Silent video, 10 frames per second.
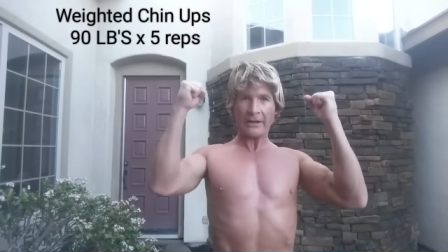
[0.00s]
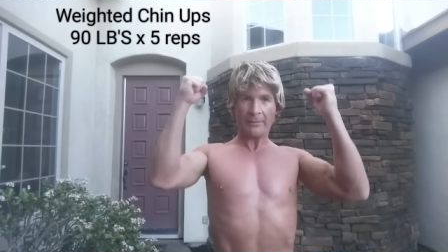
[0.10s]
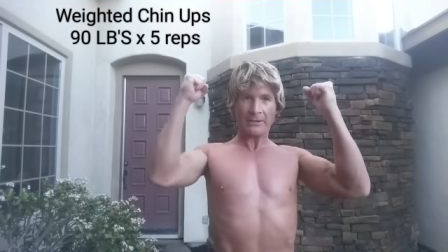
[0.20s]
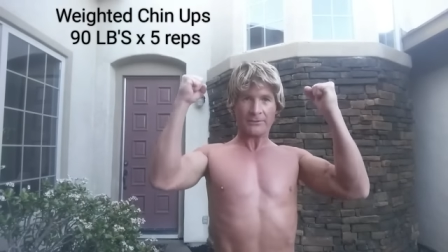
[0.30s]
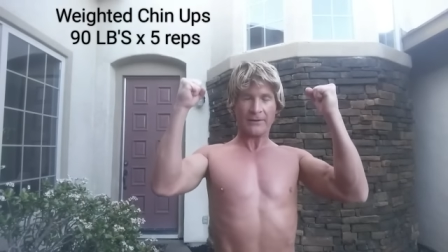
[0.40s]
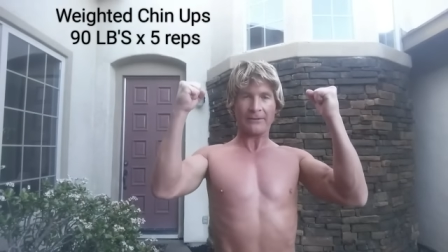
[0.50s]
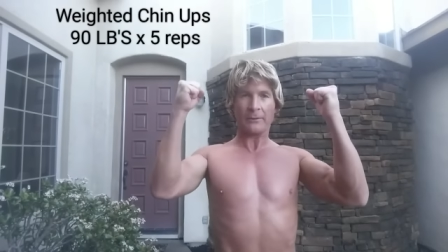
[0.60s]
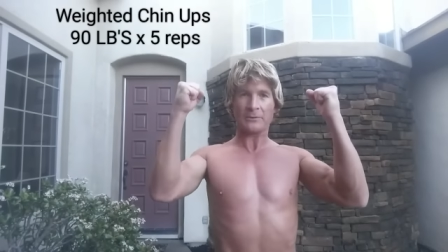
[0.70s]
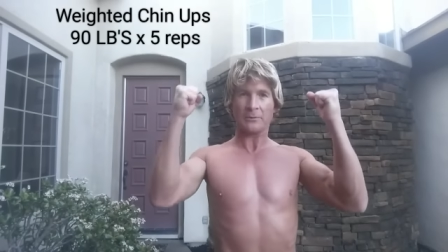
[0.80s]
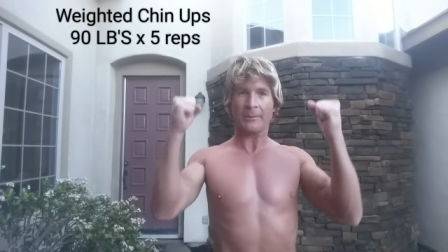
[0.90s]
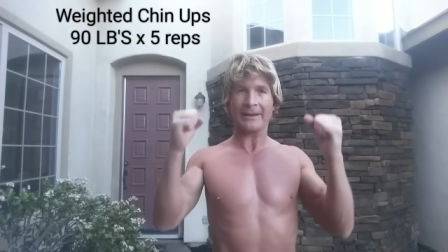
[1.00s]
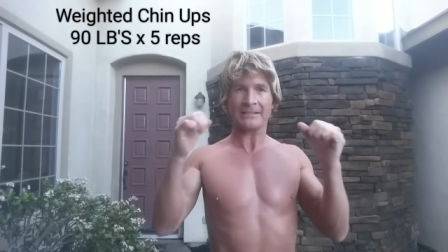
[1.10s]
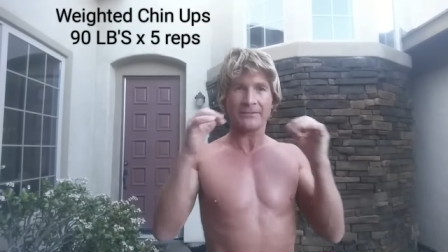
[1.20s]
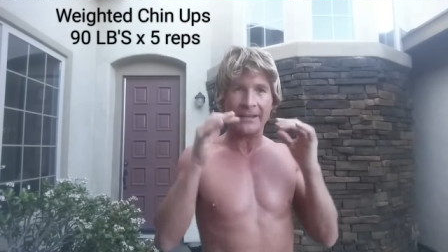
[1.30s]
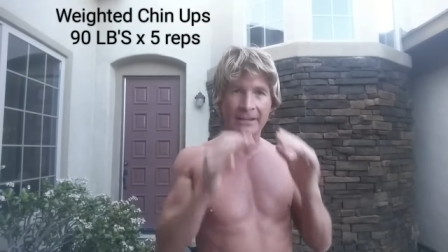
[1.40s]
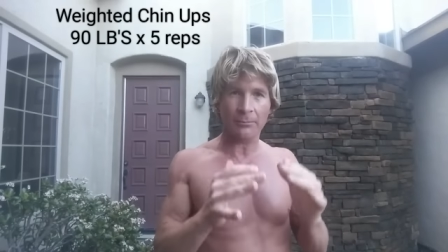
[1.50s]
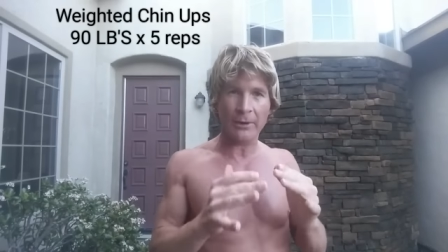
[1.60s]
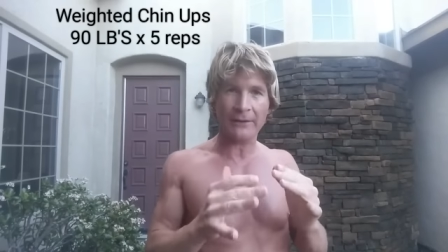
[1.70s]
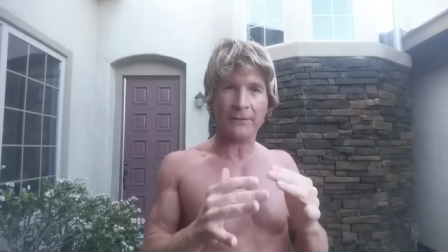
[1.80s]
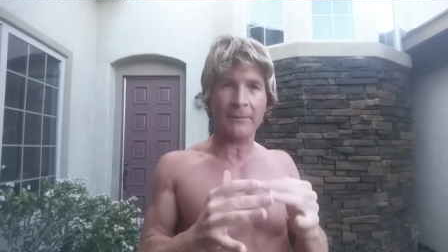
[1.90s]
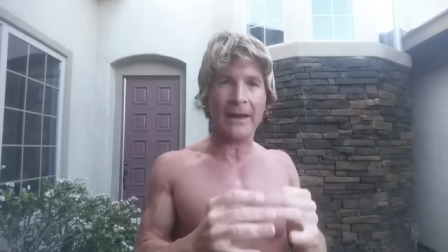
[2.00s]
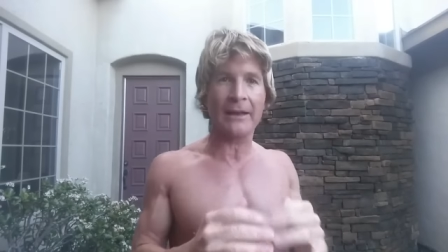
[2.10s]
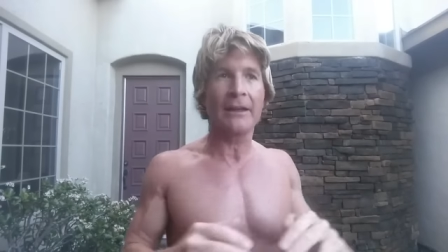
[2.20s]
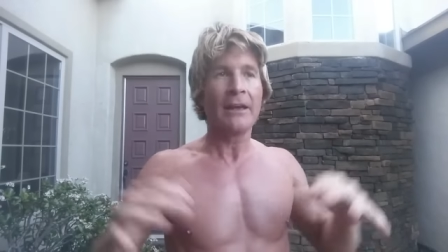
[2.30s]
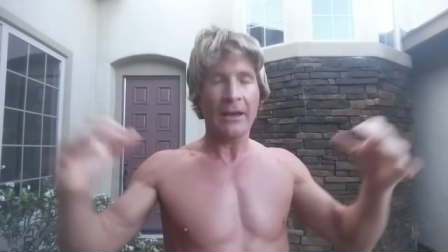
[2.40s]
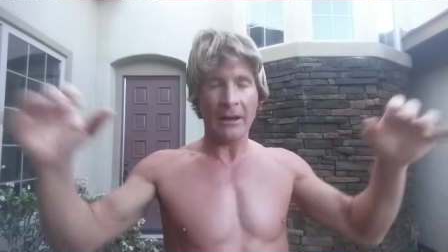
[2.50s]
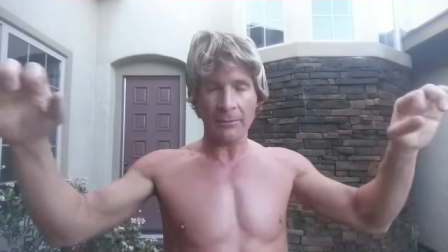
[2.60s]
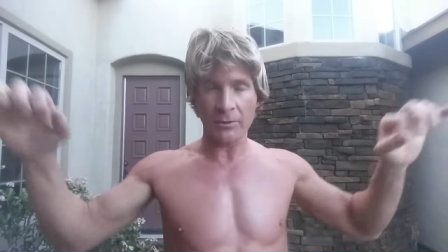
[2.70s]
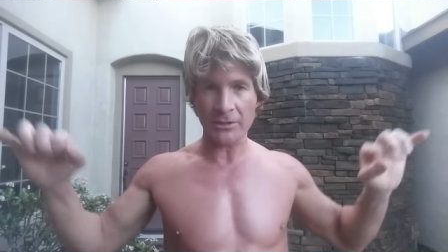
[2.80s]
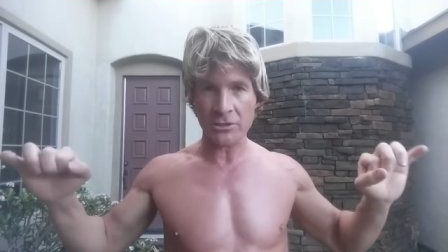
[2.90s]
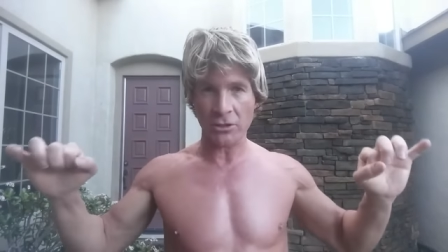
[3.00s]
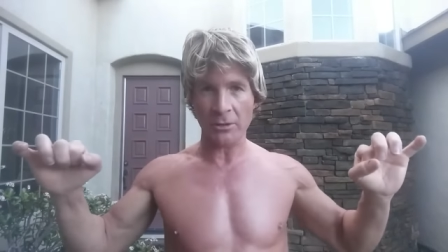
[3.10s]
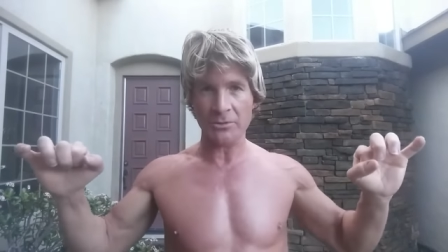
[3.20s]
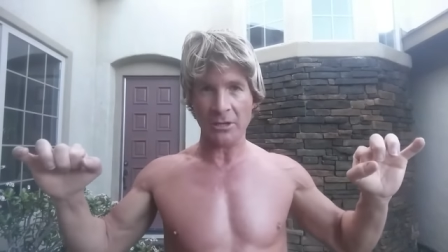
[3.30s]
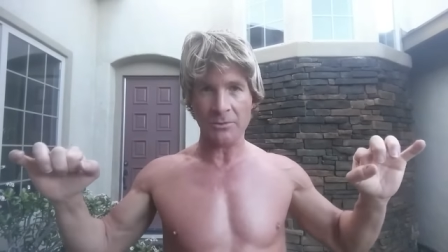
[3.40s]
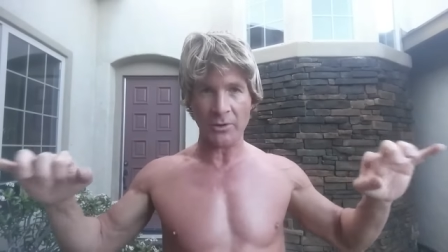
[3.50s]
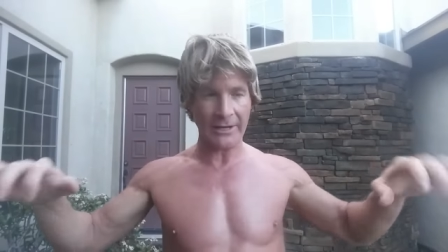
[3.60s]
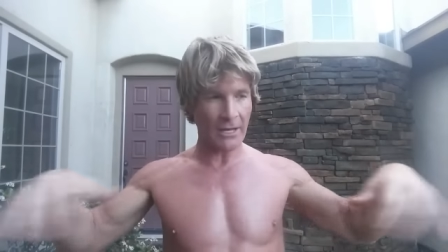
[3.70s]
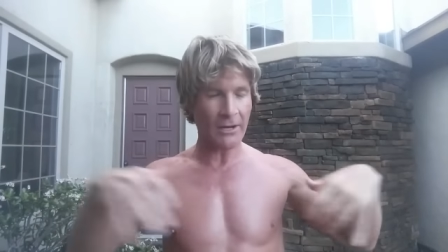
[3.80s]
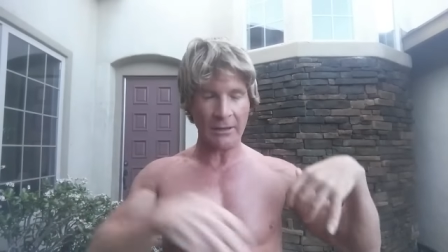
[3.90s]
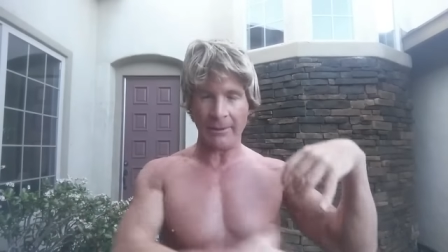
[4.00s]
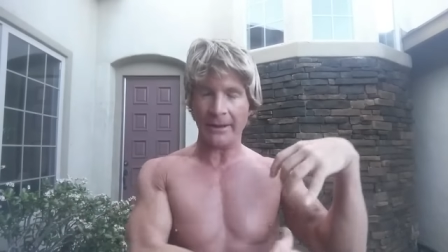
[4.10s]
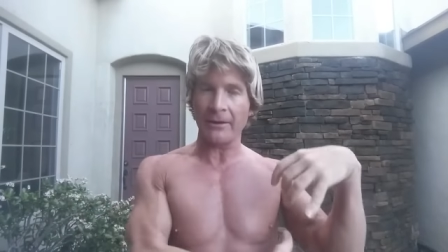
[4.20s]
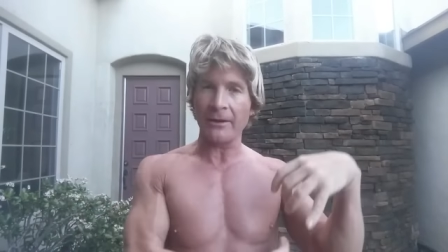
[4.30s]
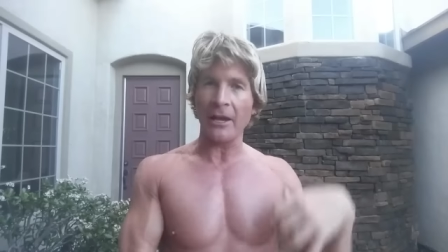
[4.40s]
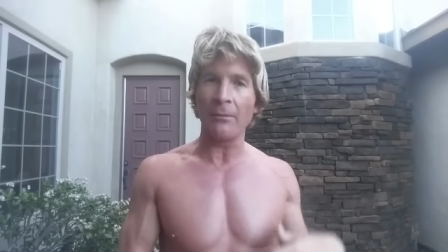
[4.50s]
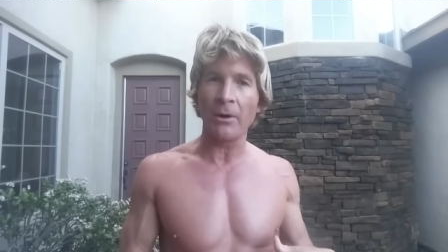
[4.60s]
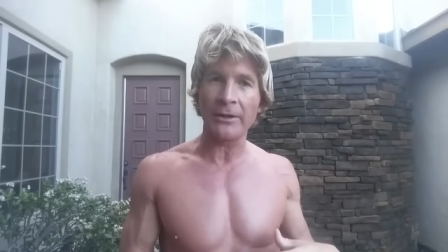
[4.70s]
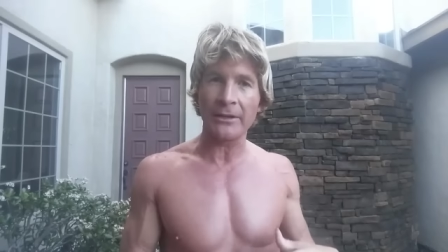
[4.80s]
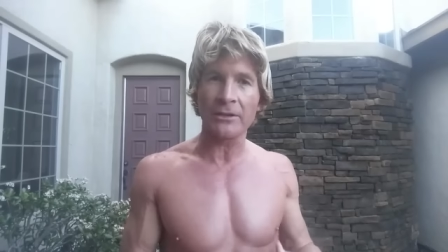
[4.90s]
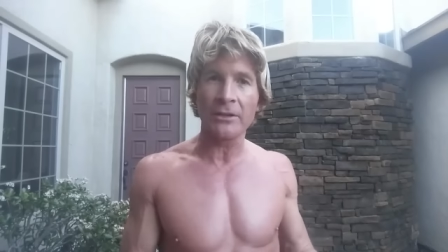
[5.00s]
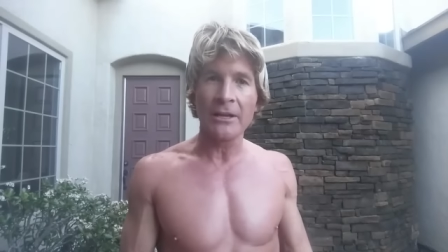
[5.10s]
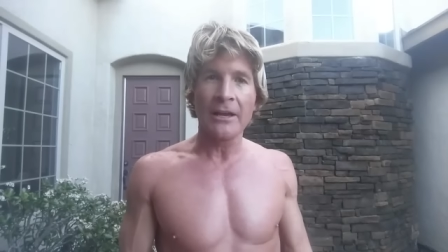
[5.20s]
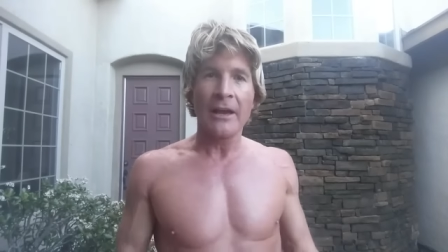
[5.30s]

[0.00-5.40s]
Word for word: 90 pounds for five reps for my max. I've taken a break from that, and I'm doing sternum chin-ups right now to let my elbow heal.